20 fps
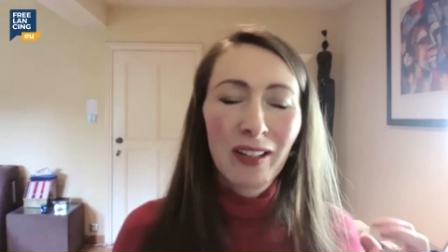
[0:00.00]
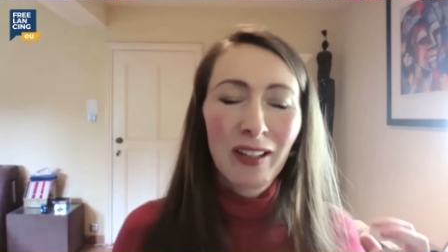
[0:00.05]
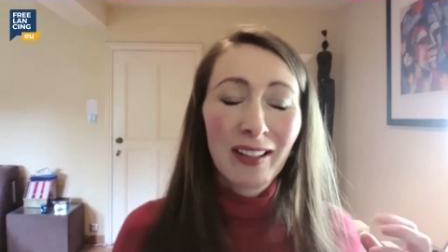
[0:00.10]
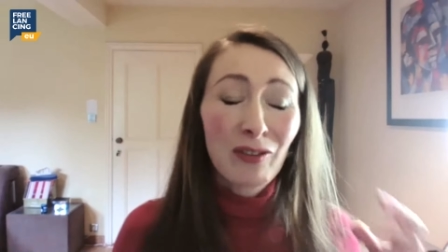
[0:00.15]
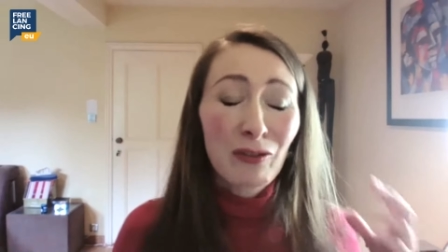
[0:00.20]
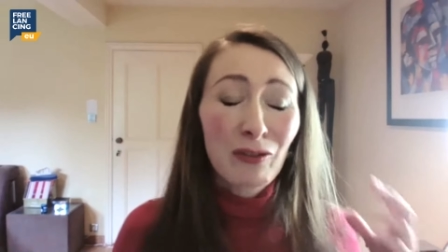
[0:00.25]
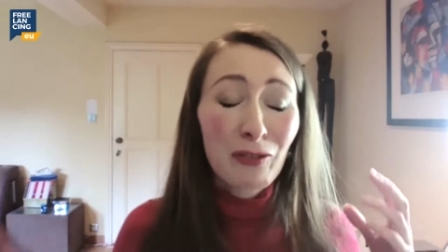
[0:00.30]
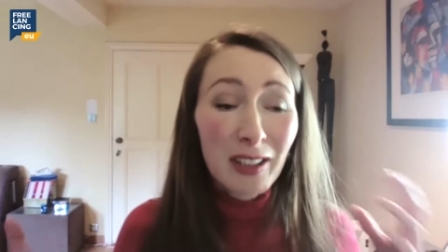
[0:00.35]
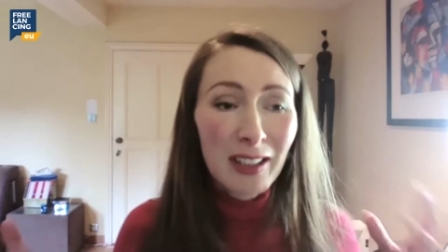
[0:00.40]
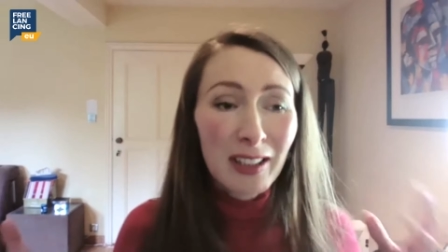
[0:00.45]
Like
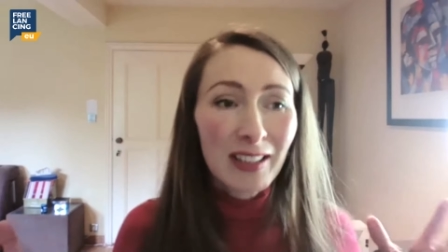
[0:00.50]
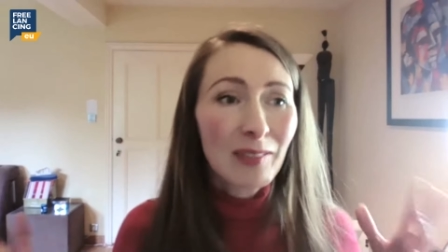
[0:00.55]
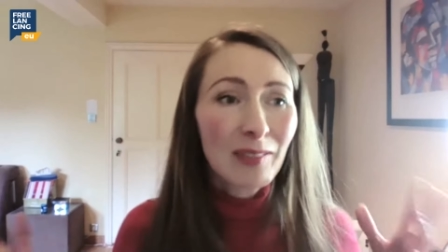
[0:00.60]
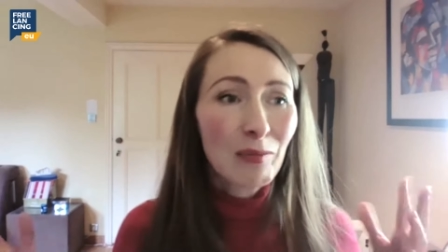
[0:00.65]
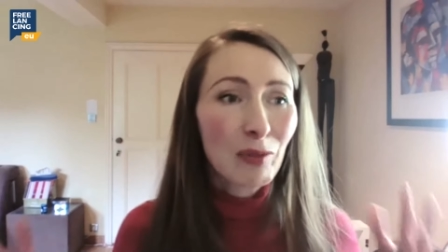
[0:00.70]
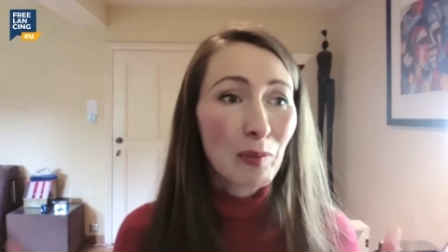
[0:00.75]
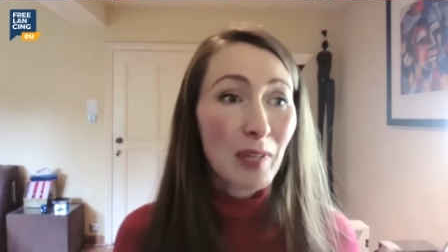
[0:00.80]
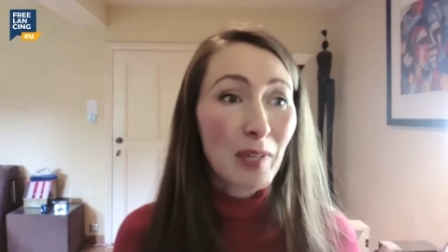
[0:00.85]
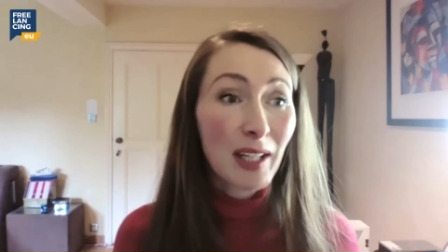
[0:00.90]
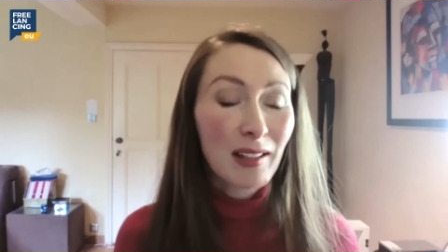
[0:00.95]
really,
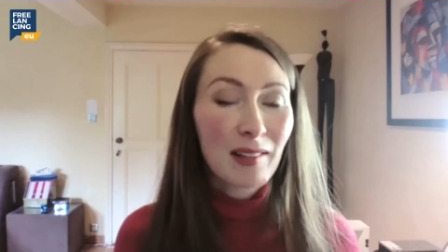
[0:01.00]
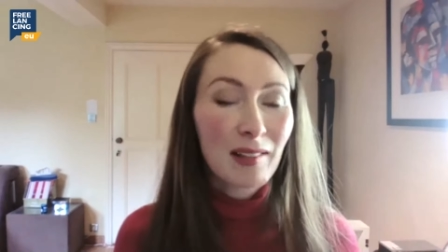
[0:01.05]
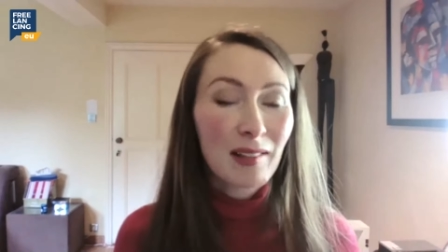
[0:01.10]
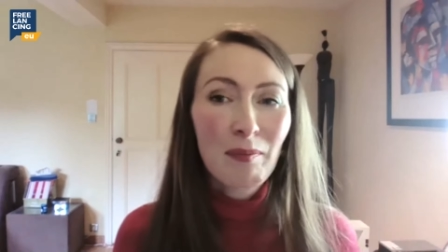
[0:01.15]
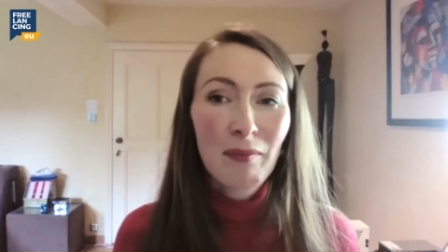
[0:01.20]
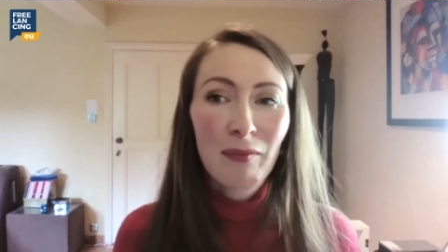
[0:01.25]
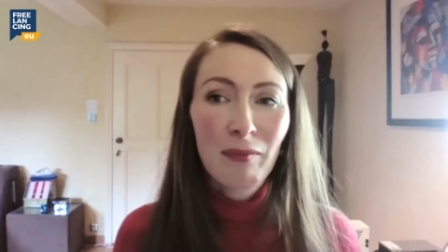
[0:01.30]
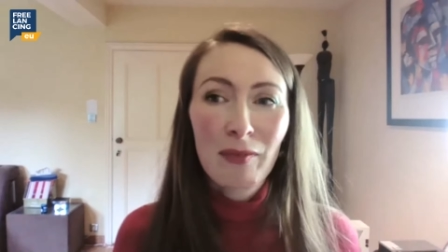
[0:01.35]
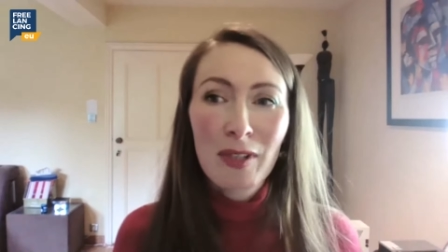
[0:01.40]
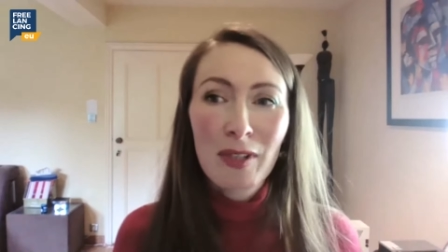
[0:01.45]
we made
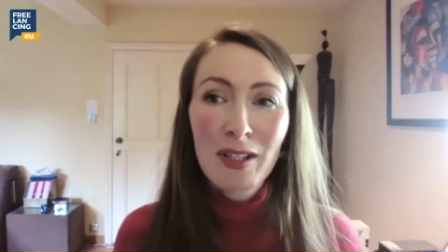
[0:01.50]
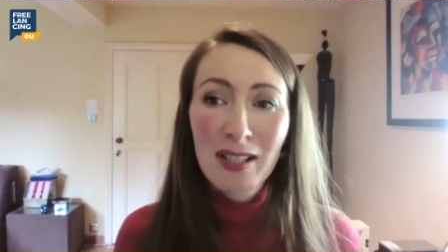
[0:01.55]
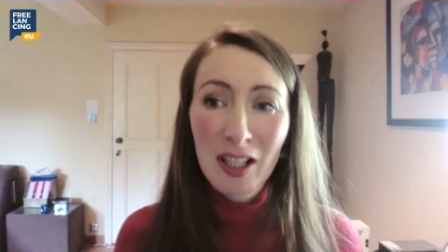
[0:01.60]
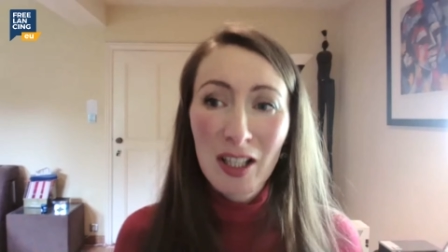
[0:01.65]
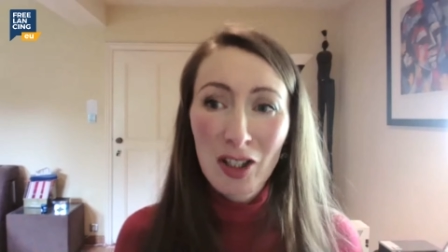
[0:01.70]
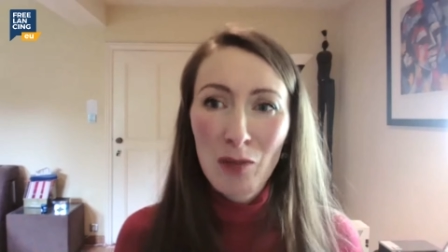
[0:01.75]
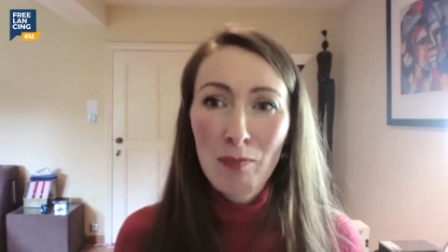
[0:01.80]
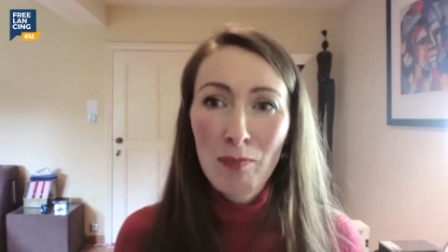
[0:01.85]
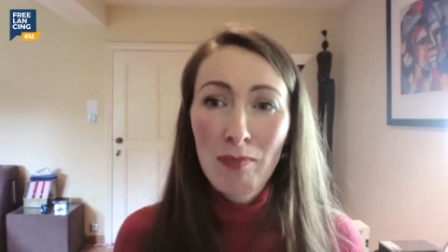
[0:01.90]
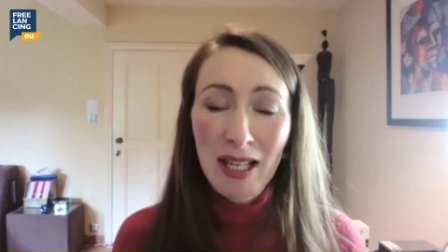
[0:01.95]
it
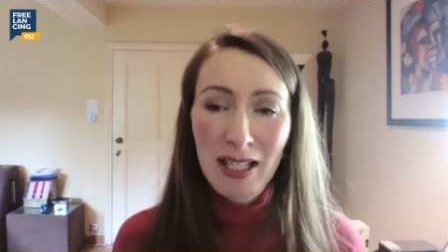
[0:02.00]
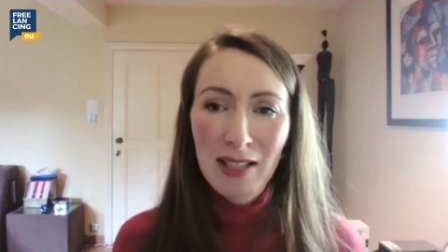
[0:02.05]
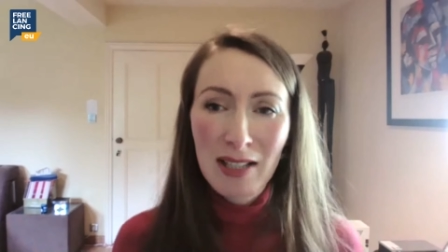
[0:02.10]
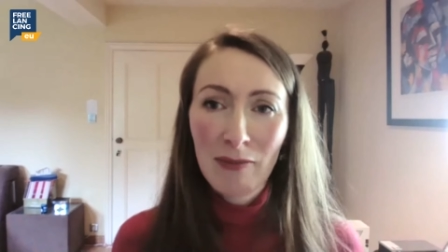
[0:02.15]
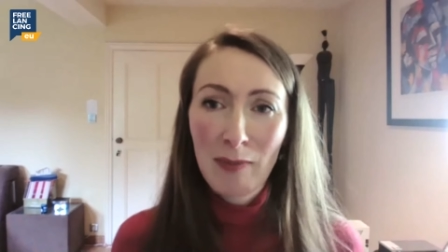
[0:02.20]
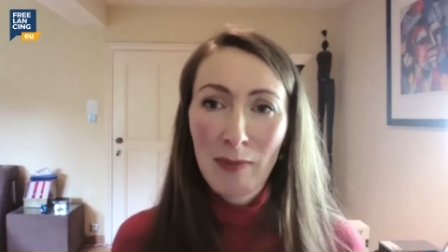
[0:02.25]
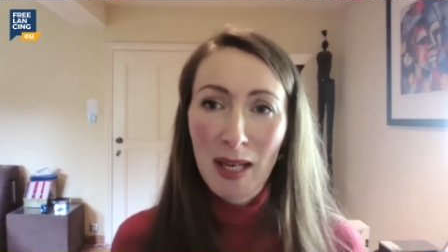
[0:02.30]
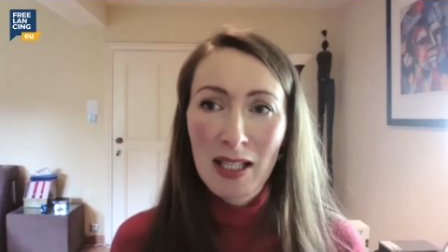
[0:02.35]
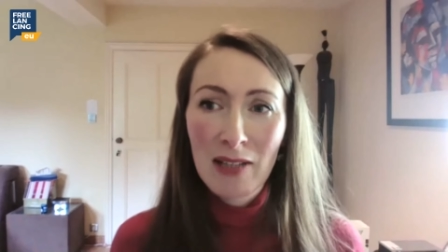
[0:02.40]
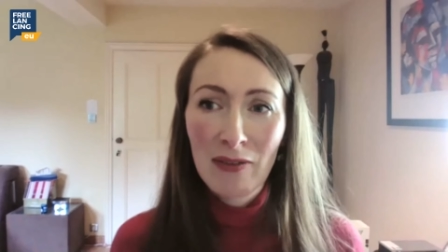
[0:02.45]
such a
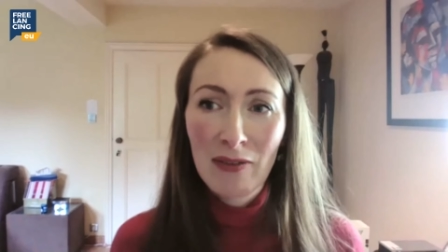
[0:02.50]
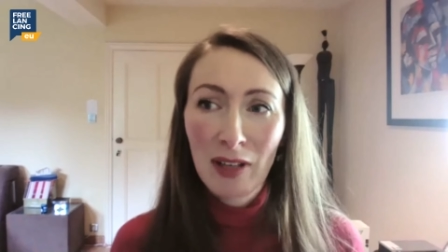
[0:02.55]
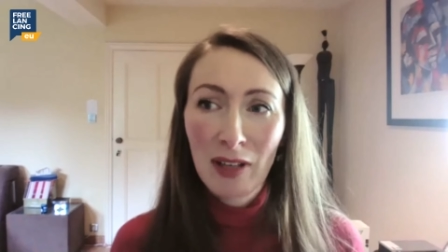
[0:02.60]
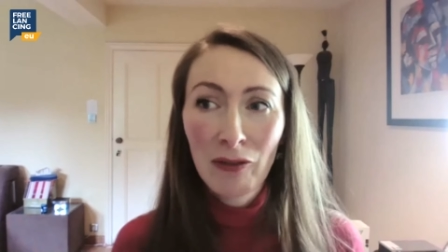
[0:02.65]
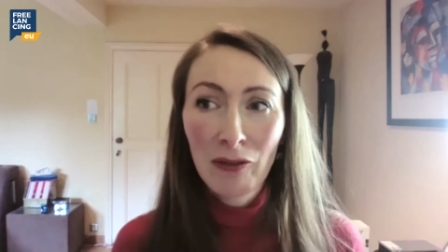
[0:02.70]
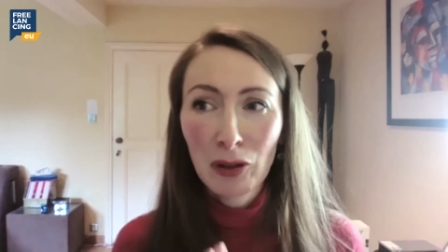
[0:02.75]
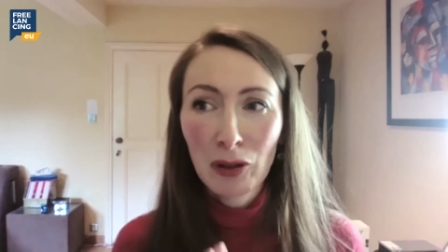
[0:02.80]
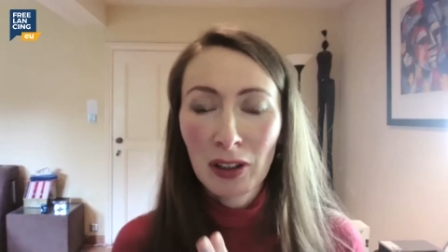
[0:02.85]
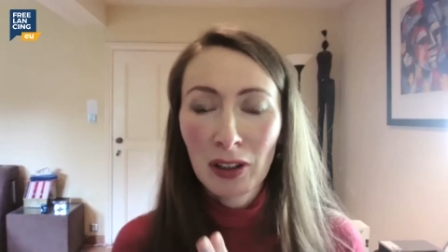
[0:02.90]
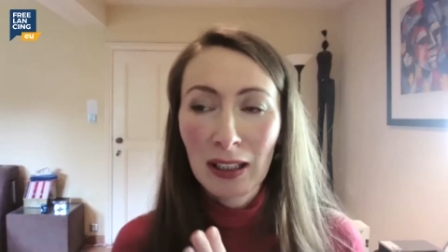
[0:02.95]
massive, massive
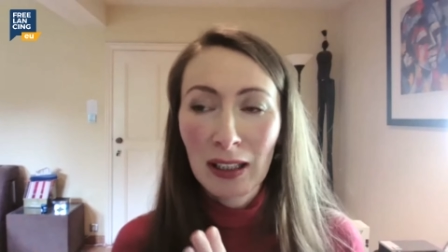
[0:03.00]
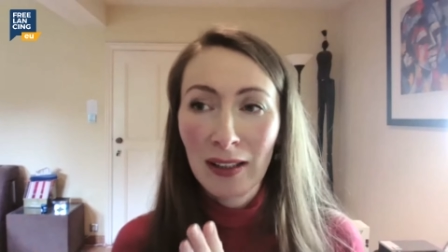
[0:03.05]
effort.